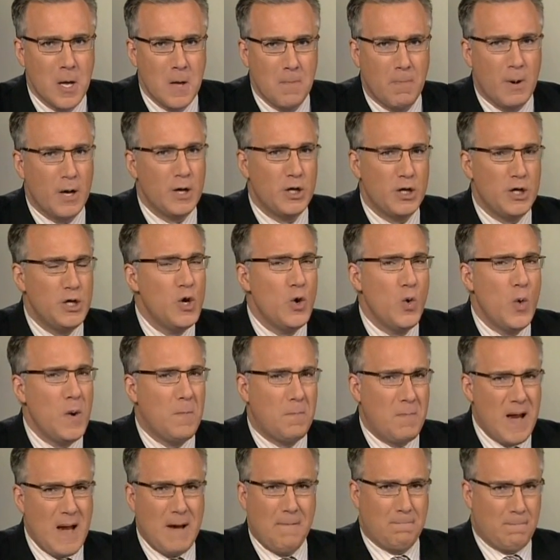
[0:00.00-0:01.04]
but you would
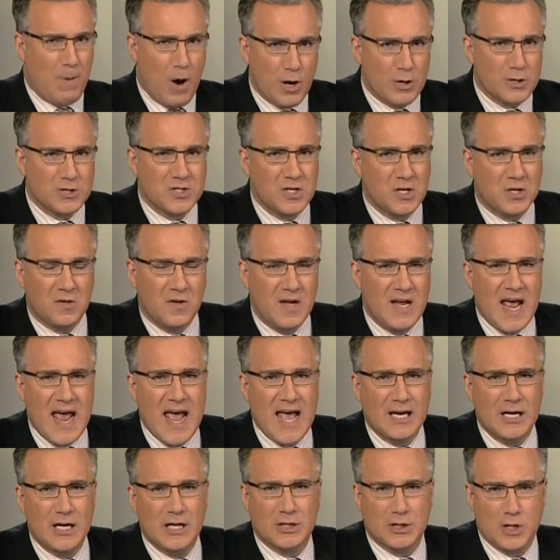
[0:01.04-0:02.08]
be personally
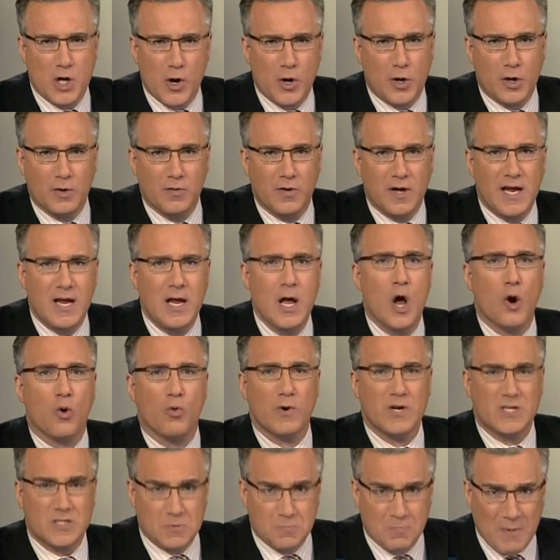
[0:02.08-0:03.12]
and eternally
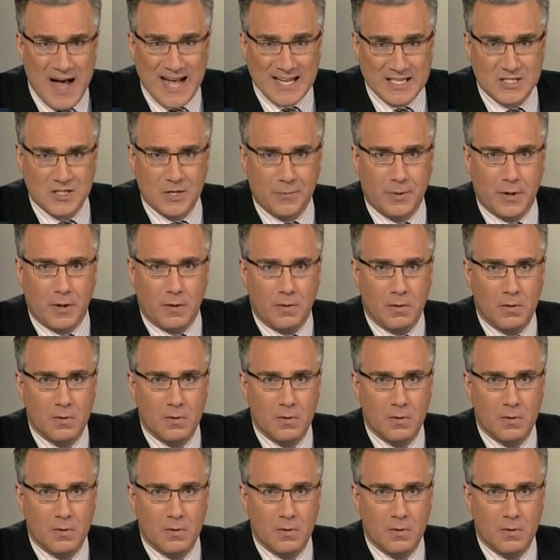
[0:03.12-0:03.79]
responsible.